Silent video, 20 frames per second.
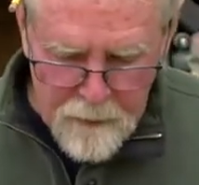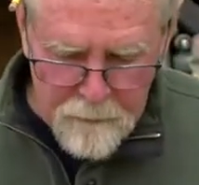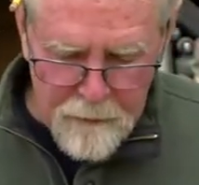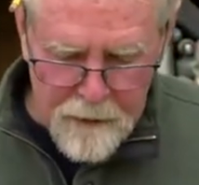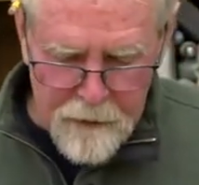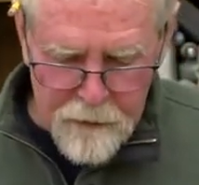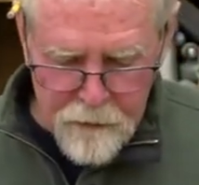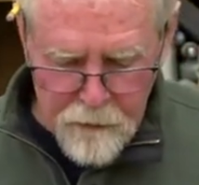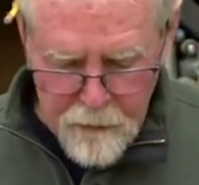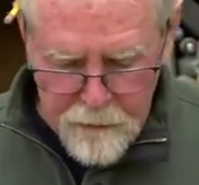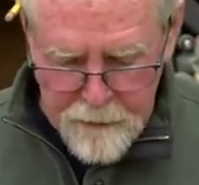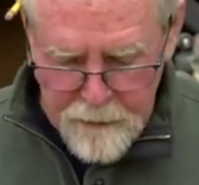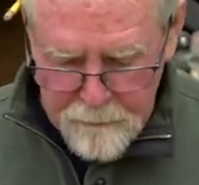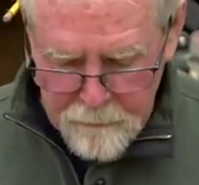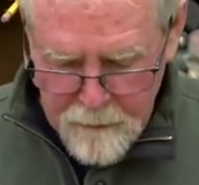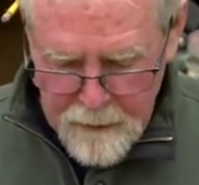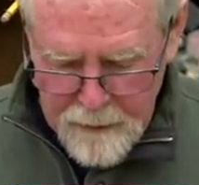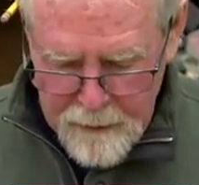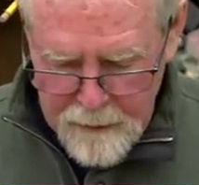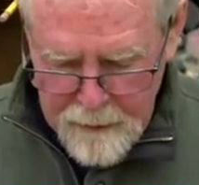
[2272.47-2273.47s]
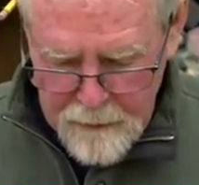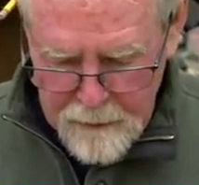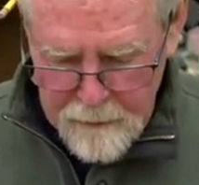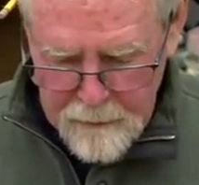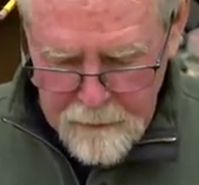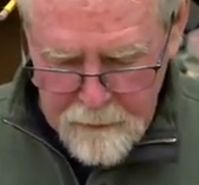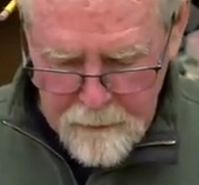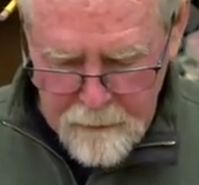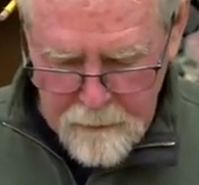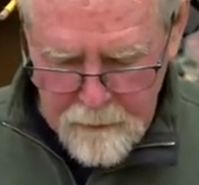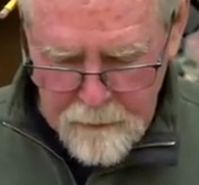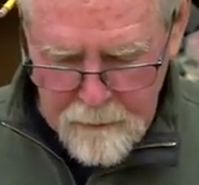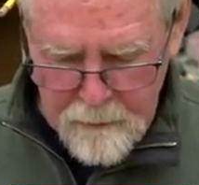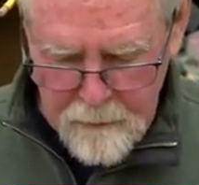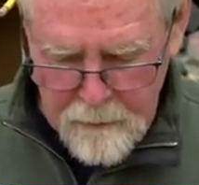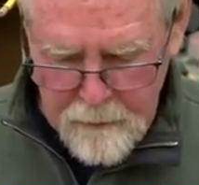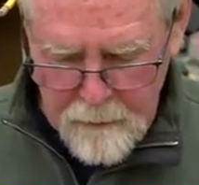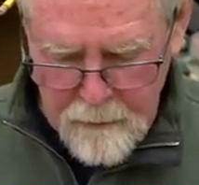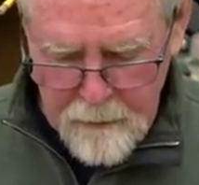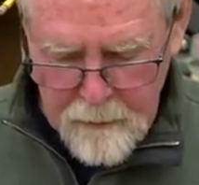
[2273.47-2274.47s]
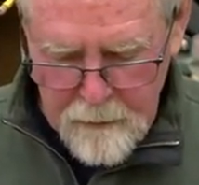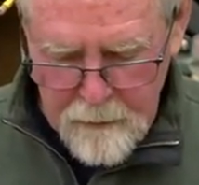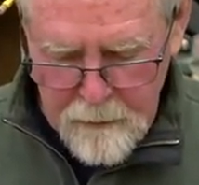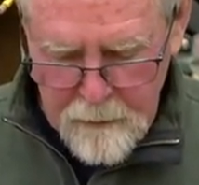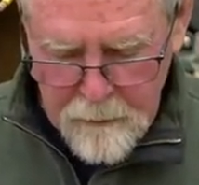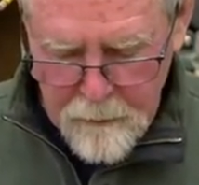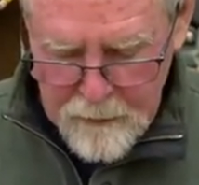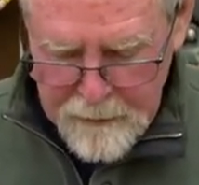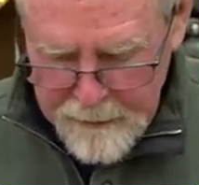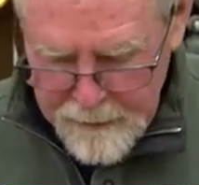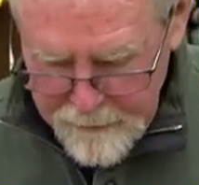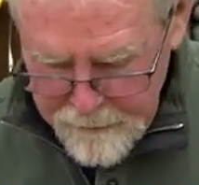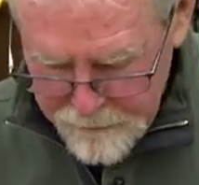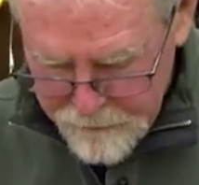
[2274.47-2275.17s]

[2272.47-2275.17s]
make sure that my blade